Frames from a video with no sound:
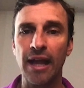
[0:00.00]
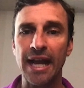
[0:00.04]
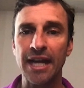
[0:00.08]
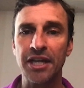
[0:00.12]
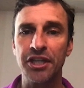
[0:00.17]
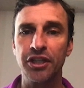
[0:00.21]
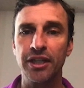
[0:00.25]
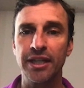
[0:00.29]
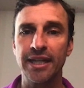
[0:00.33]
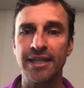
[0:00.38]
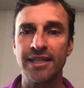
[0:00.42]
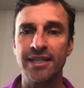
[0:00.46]

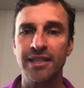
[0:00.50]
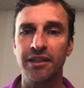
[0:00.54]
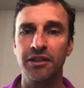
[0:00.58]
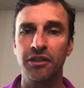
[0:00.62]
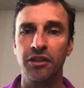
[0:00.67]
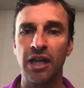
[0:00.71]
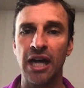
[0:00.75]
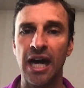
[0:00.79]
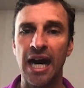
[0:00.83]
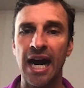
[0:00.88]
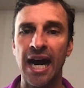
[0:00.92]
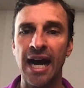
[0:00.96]
actually gets a
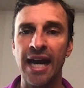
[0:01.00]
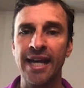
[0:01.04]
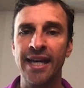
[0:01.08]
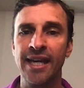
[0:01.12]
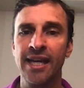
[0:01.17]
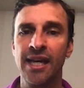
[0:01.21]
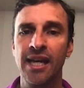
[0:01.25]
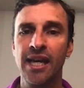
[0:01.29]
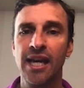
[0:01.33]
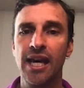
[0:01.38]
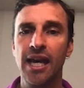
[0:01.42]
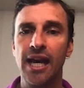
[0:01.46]
little high.
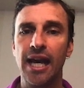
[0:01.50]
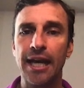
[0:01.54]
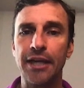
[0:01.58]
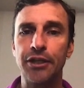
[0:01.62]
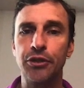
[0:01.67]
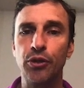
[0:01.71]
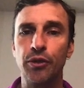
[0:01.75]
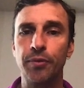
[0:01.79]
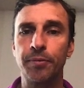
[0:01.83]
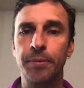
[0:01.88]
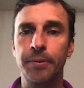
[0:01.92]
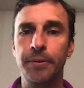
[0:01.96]
I
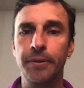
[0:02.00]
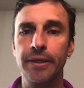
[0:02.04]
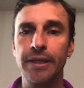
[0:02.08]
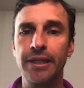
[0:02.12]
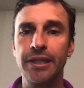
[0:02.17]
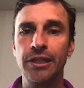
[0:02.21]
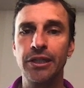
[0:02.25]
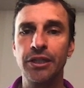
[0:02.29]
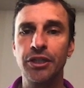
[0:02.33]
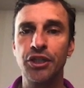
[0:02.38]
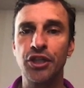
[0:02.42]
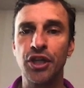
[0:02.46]
do a pretty
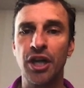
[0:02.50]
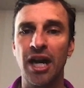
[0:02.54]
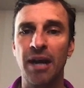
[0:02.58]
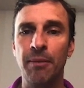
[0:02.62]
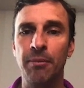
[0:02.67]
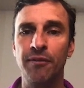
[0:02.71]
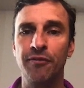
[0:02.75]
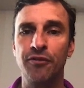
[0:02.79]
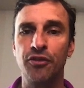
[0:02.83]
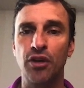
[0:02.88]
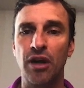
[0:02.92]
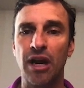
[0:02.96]
good
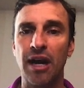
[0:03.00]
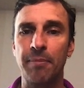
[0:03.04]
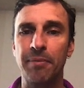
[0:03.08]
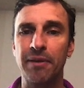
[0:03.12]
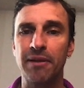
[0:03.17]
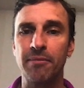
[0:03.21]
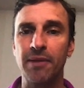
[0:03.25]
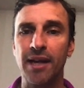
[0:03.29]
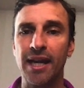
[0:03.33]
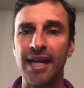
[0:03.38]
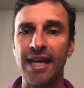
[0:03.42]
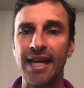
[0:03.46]
job of
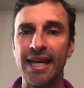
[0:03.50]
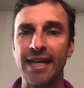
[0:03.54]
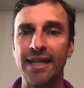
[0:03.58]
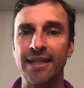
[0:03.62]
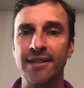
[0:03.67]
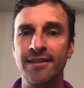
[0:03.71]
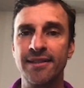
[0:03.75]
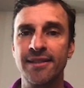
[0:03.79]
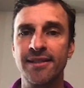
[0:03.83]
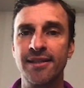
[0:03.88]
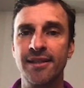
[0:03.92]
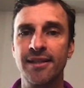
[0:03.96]
dropping my
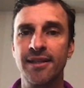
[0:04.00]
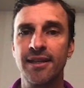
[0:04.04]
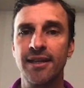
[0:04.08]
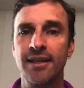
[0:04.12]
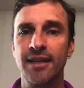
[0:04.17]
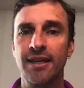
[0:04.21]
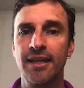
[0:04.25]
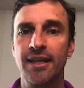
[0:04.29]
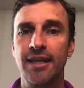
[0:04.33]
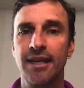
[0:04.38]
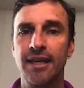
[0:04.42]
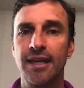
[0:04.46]
hands
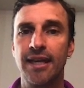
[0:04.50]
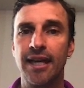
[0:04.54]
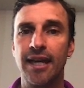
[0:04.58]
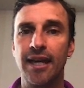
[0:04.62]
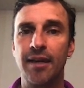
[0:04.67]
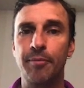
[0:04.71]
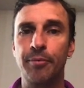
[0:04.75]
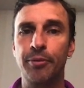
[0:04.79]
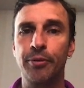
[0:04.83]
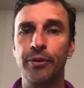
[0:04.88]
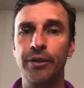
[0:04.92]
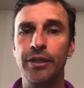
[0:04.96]
and
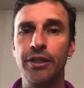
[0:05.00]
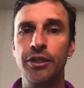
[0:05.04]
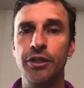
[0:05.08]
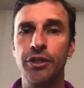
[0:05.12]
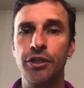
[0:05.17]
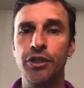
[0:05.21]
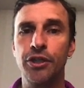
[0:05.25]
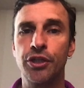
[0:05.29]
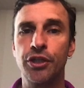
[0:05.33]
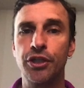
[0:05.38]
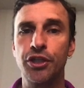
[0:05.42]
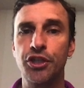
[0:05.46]
a pretty
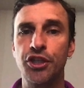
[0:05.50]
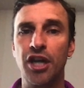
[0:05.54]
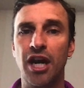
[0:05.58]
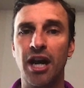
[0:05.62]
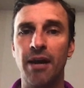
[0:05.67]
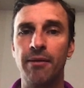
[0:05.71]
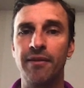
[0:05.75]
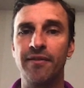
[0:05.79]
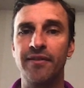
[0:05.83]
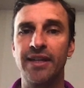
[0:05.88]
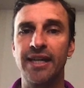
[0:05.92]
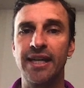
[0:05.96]
good
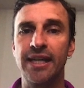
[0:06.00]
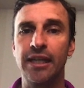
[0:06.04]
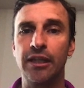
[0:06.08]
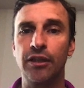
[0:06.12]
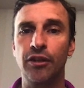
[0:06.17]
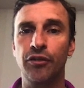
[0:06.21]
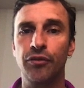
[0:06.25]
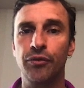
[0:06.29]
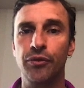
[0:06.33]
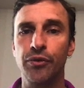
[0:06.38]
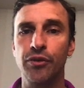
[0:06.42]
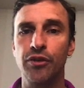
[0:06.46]
job of getting
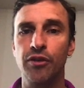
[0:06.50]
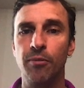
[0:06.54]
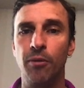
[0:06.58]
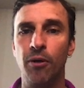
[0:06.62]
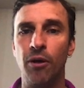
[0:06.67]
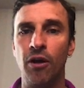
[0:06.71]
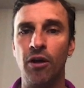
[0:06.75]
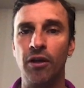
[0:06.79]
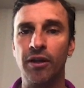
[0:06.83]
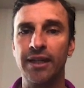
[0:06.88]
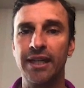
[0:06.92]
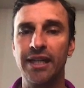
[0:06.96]
through the
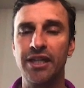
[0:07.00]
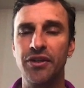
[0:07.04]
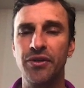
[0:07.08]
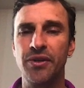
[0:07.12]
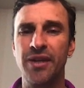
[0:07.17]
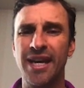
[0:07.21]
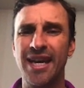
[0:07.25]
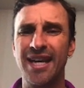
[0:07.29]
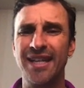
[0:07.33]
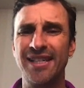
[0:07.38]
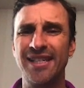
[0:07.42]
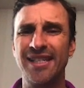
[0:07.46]
ball. Again, you
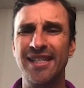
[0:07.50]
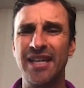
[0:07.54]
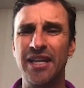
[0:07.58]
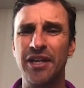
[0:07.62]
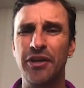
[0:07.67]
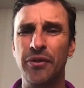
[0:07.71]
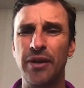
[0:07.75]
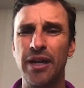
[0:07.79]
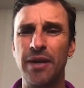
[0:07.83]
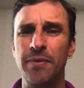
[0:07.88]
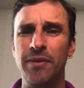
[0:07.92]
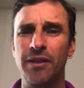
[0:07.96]
can't see it
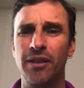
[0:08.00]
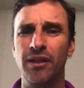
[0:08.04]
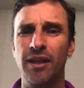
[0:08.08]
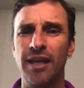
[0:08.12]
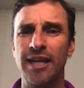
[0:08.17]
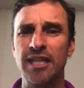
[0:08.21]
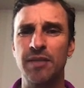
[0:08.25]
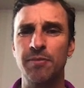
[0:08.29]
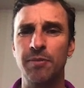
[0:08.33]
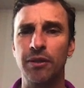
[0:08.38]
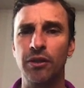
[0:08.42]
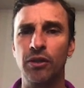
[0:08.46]
great with the
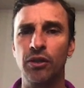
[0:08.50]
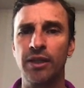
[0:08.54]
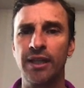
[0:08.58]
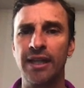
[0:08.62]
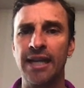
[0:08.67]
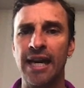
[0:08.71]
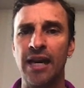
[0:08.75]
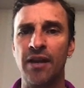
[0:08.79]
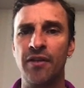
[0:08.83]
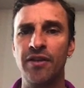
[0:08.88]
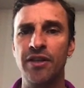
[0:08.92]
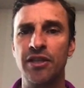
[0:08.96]
lights, but look at
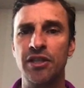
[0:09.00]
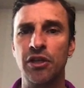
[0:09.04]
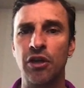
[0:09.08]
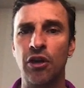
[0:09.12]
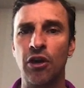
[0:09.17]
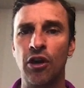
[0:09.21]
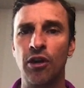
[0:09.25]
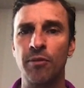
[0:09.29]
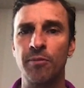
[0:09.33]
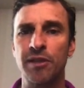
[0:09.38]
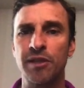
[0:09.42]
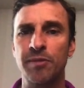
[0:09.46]
how this
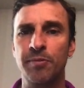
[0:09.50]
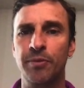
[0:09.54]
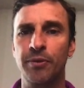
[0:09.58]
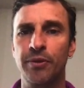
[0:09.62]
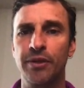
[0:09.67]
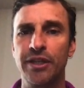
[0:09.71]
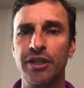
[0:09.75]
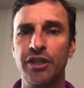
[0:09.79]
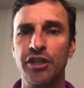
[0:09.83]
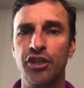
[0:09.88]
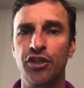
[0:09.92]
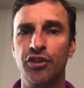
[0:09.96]
arm is
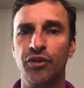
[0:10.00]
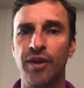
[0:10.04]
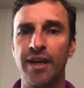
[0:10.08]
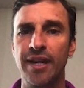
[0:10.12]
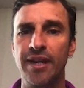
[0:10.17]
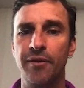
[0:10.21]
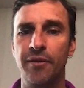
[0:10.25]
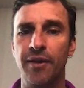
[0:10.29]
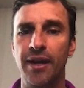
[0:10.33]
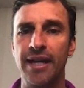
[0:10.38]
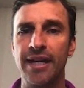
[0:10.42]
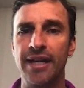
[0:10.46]
pretty
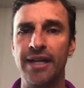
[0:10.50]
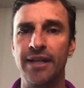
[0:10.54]
straight right